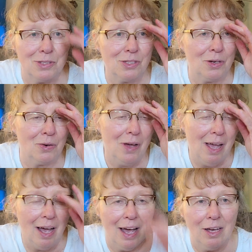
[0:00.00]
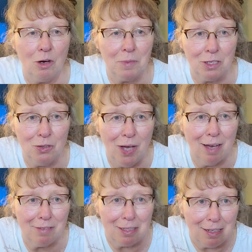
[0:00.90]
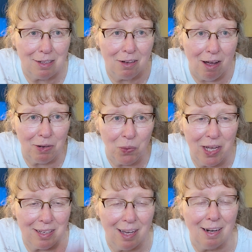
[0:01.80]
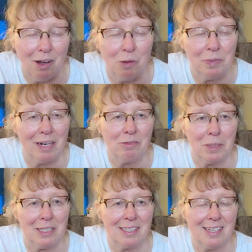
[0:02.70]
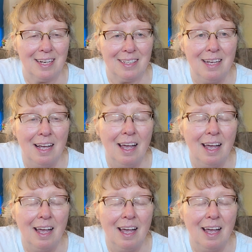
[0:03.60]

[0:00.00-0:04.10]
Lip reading: So I hope that you haven't gone away yet. I hope that everybody stayed.